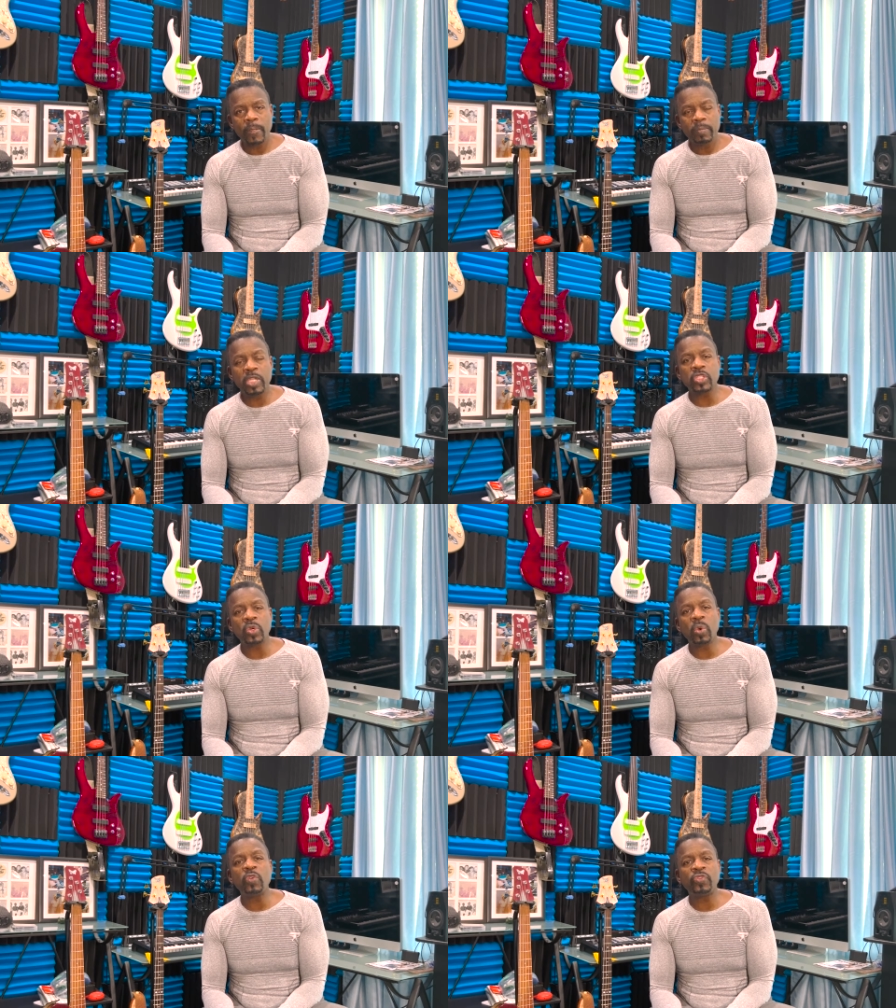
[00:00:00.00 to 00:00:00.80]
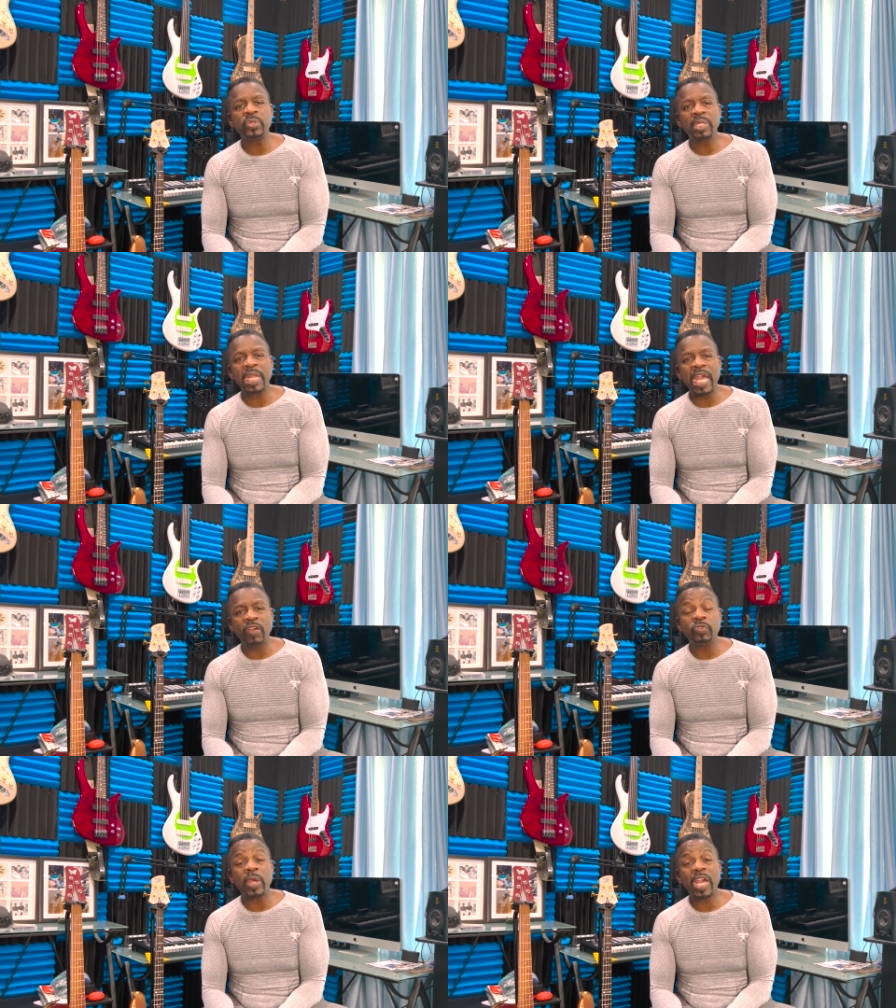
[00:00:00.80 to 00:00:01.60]
Because in order for you to
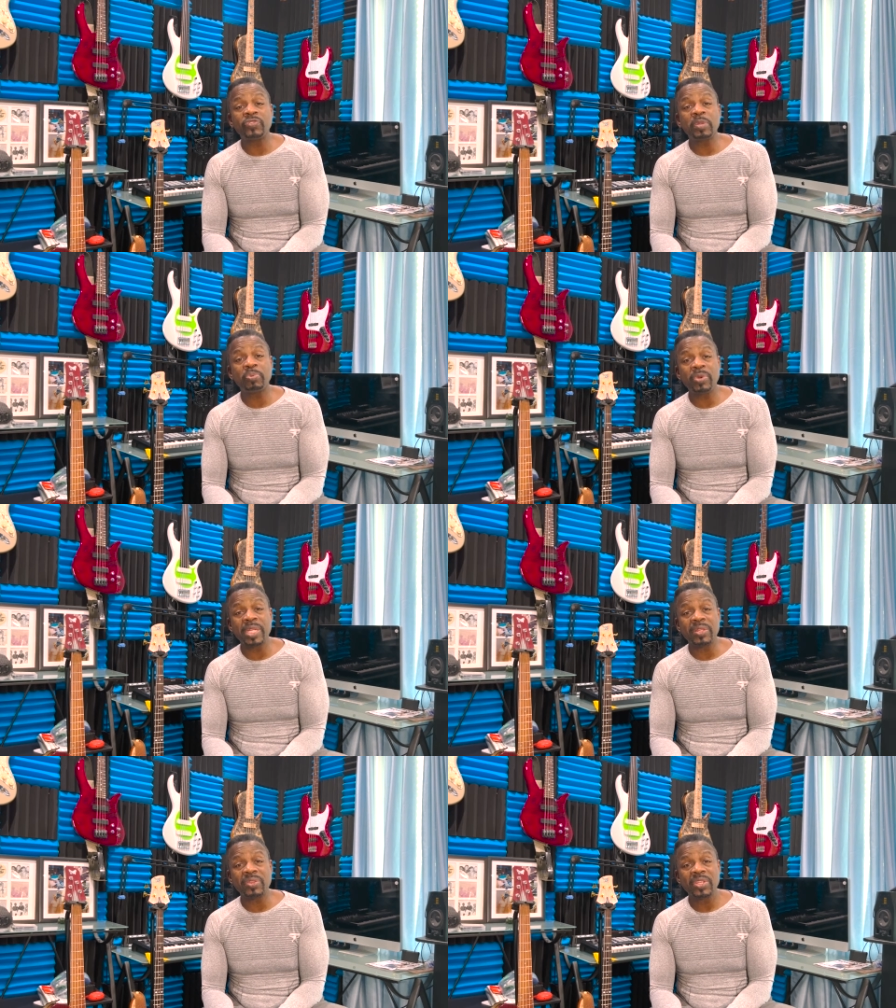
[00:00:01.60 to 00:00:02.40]
laugh, you have to breathe.